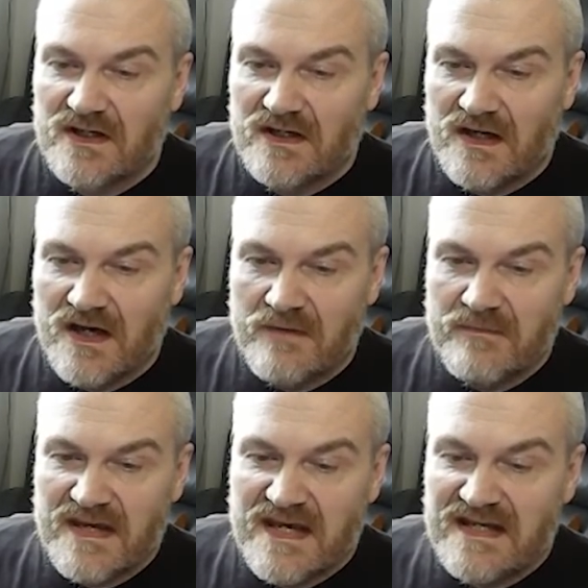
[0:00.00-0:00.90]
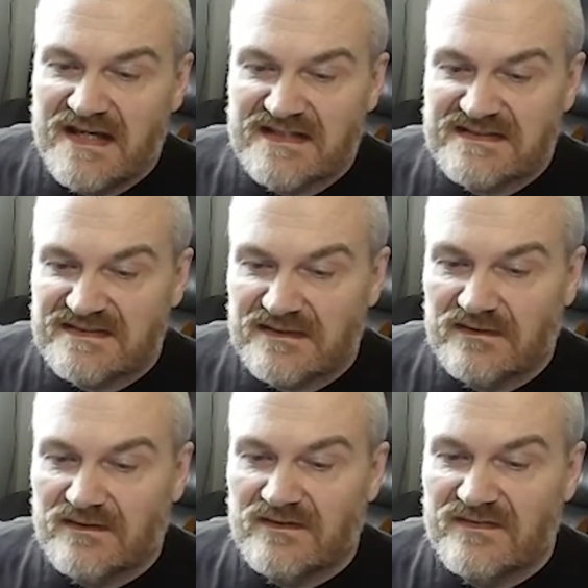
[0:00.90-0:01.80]
In its
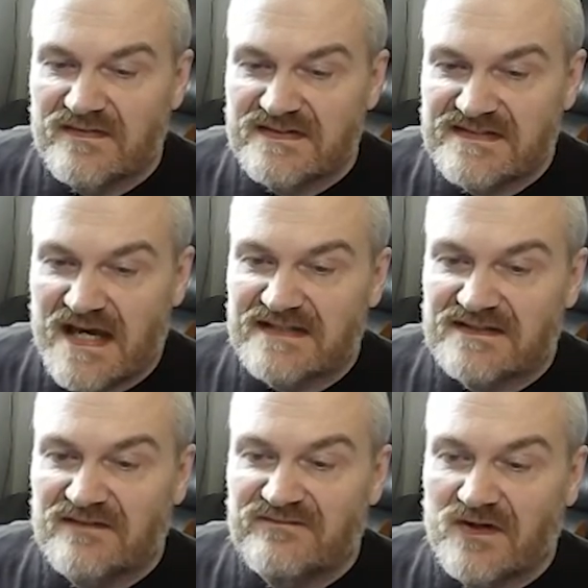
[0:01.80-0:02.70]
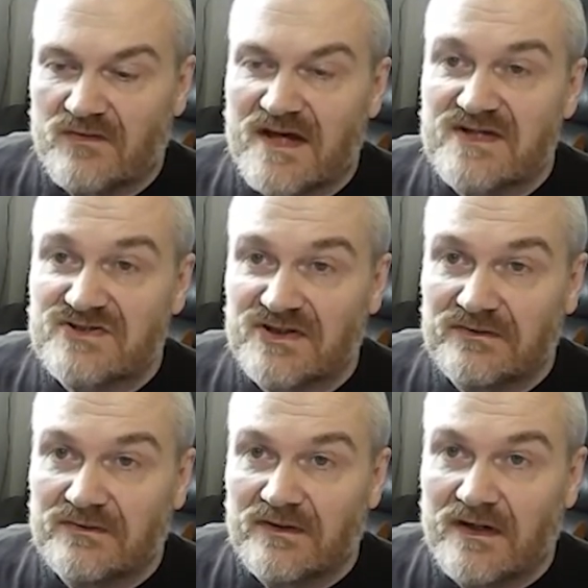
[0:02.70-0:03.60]
set
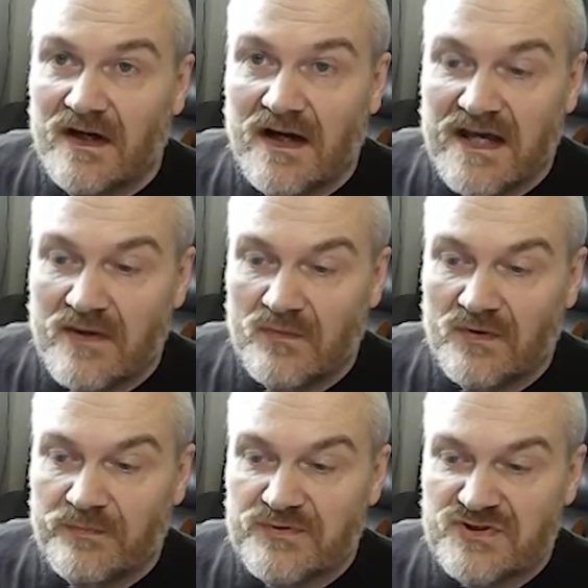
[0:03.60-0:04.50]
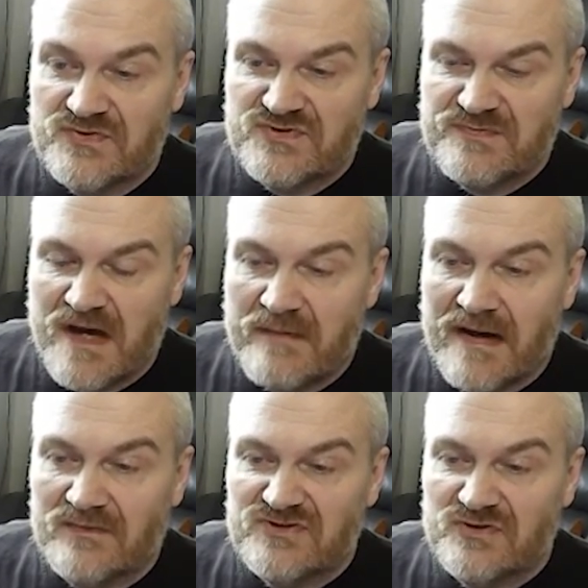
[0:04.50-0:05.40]
configuration, it will produce
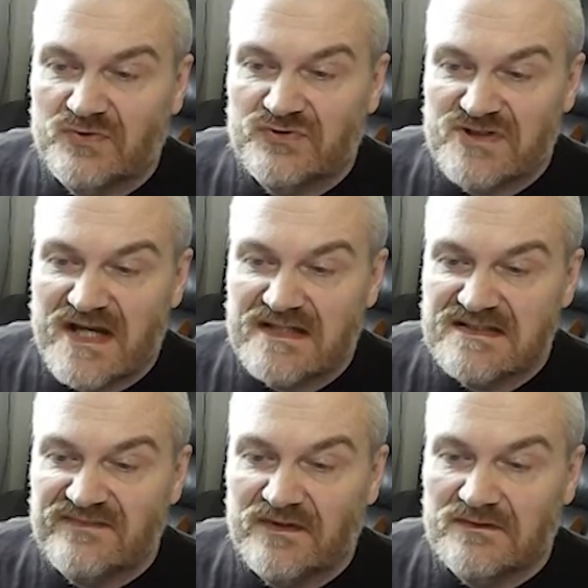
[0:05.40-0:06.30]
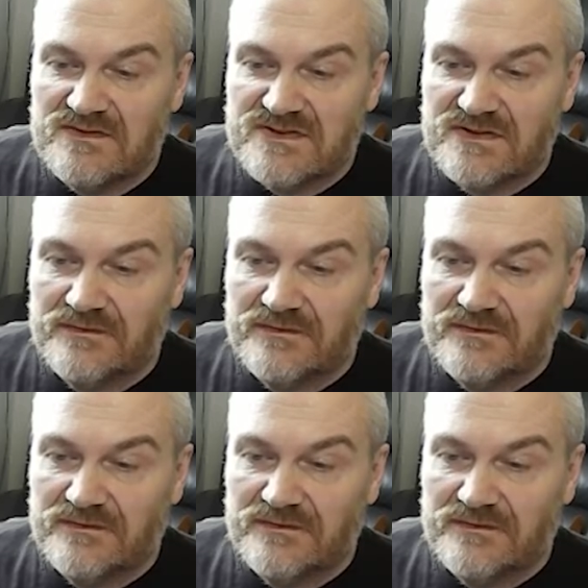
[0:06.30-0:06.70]
about 280 volts.